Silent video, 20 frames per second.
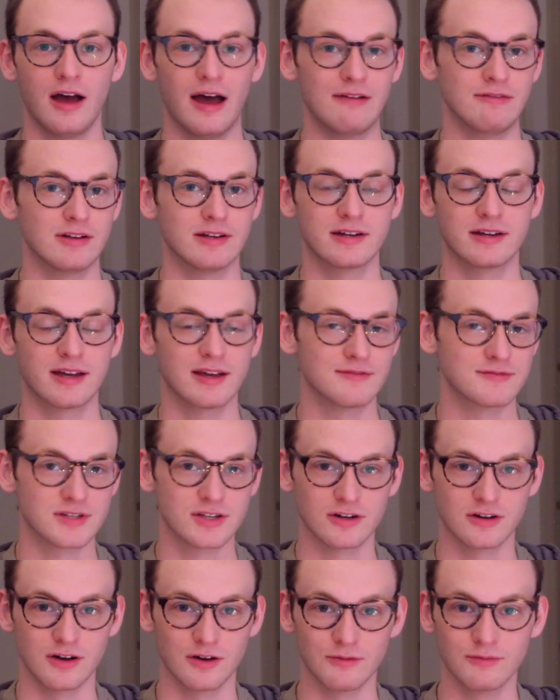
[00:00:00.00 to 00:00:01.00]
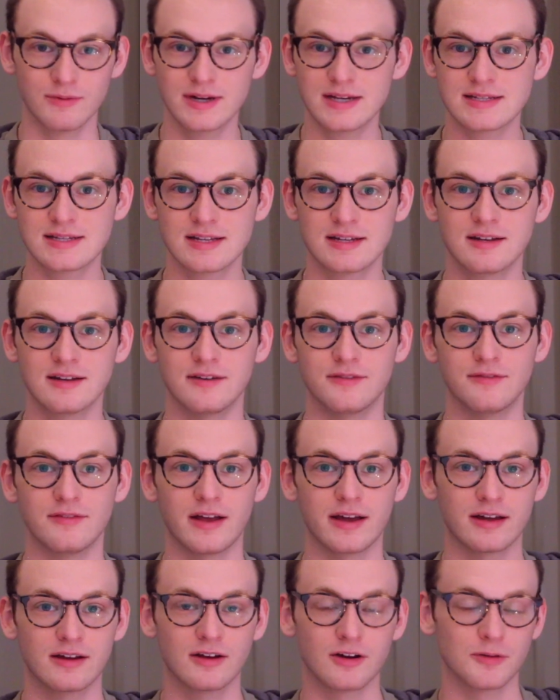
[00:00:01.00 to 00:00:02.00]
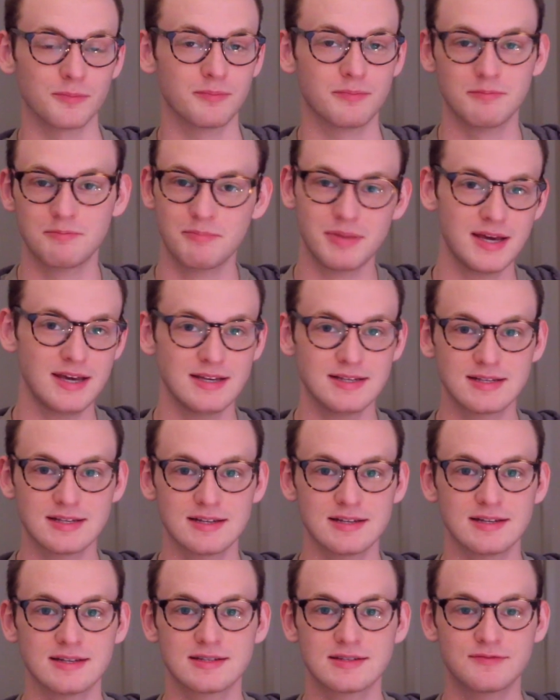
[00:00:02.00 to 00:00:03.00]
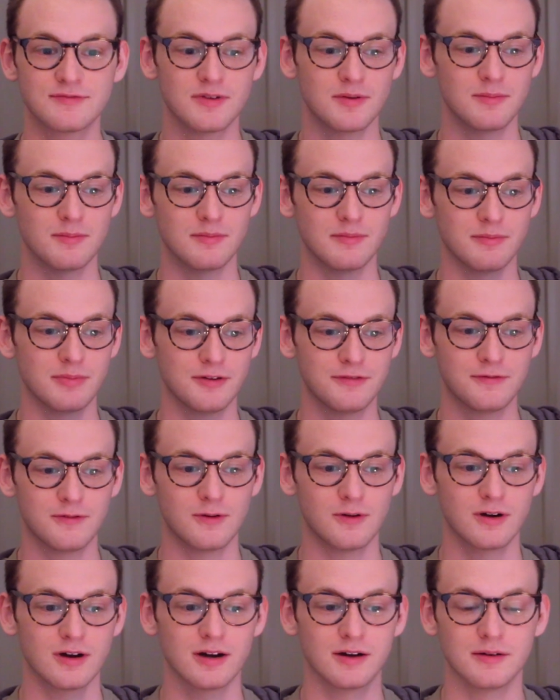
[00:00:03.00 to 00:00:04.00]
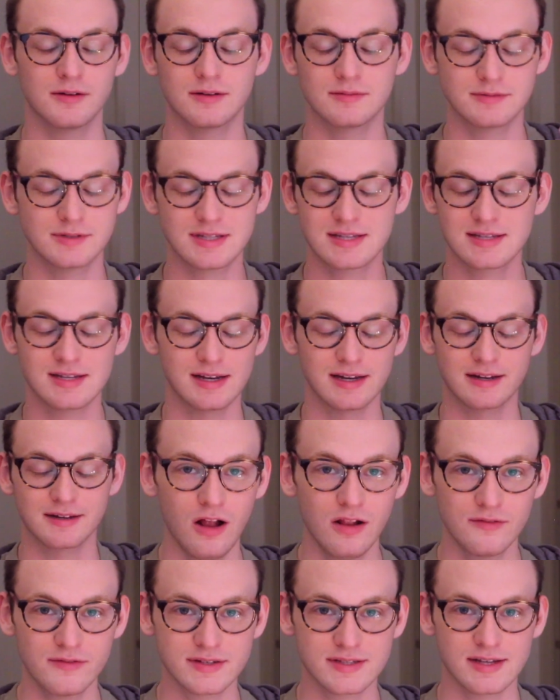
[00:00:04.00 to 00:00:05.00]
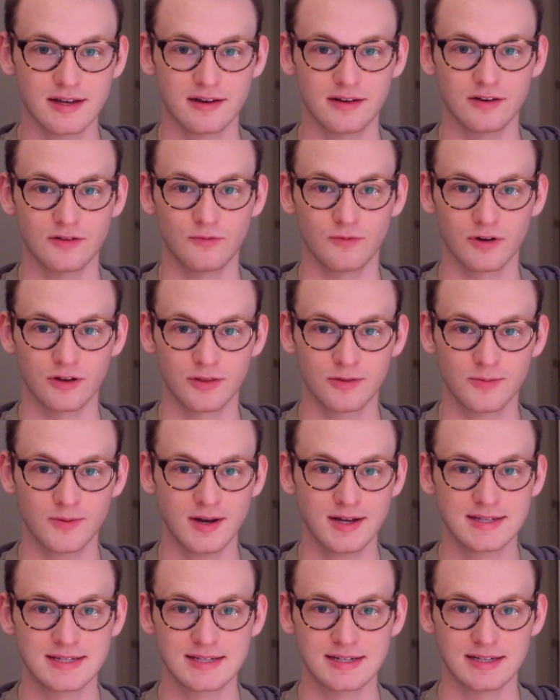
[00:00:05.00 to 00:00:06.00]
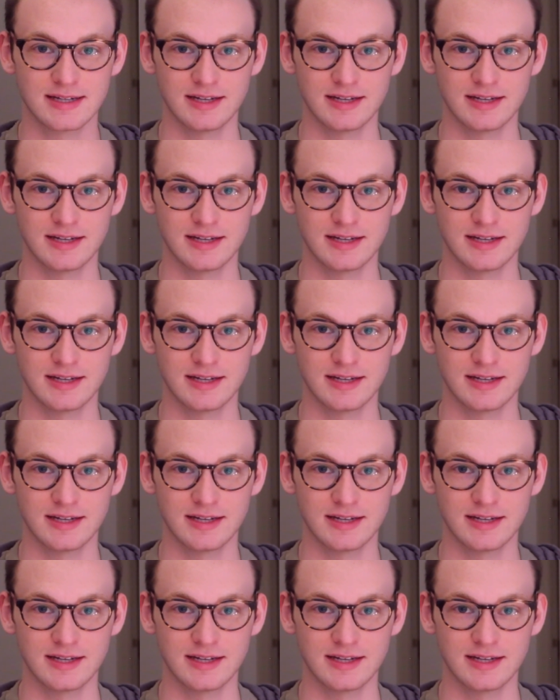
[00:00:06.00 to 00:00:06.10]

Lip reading: Evelyn gives her a reason of, like, her pieces from before. It's like, all of a sudden, we're thrust